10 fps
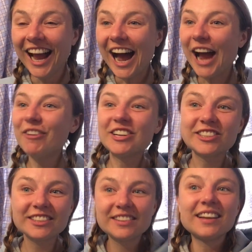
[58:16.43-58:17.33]
I wish
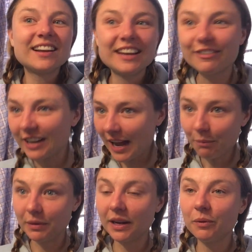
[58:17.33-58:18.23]
this thing had never
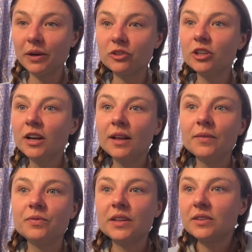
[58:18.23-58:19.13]
happened. I wish
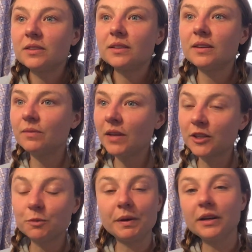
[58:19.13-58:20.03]
this
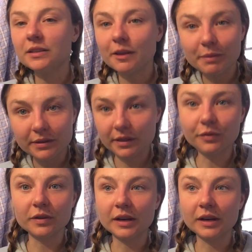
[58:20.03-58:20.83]
experience had been different.